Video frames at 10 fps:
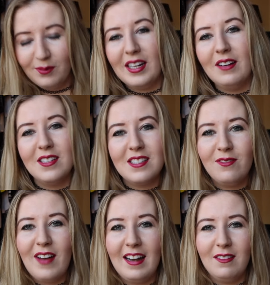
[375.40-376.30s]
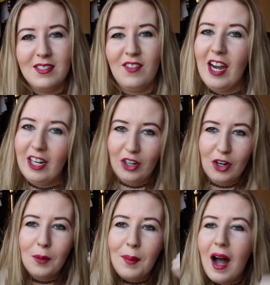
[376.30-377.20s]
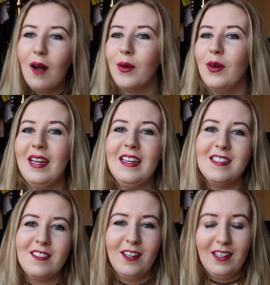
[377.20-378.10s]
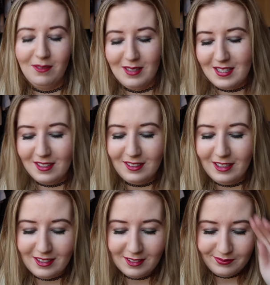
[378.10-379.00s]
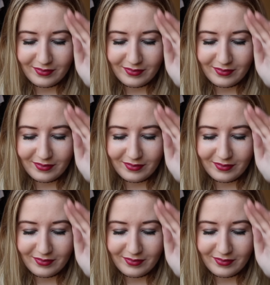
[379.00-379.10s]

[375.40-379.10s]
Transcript: But it was fun. It was very girl powery, so it was still good.